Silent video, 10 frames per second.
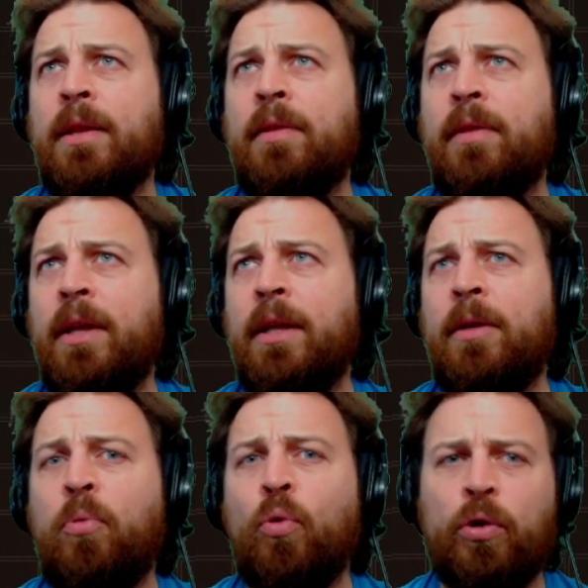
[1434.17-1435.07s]
I
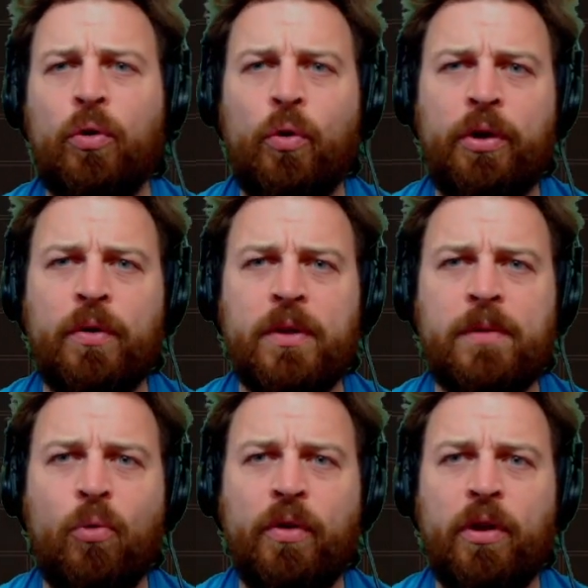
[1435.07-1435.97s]
think pork loin does
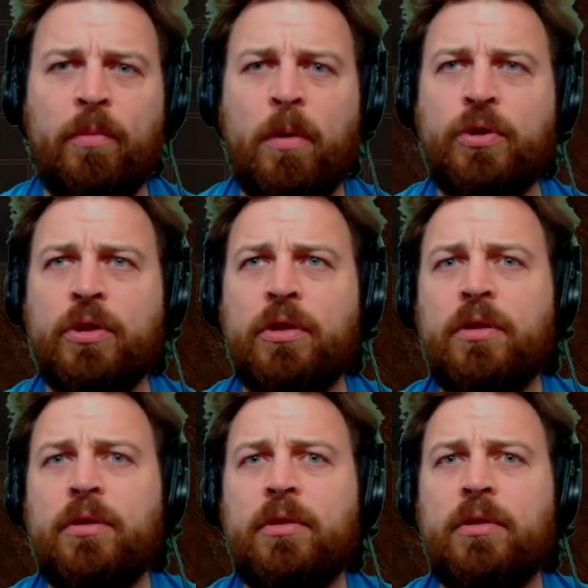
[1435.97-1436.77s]
more than a potion.